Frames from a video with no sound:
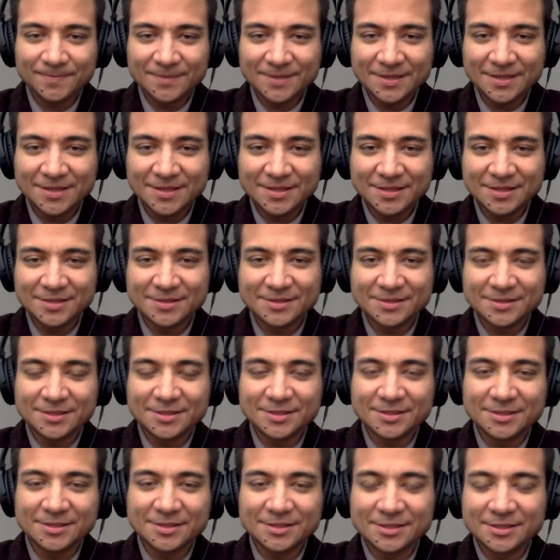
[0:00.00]
And then
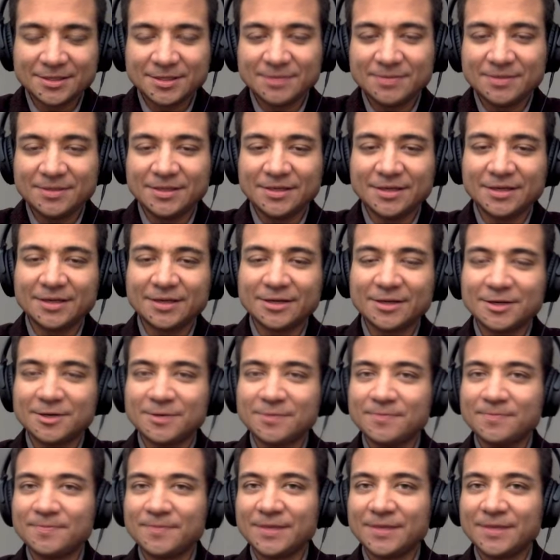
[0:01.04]
this could be like a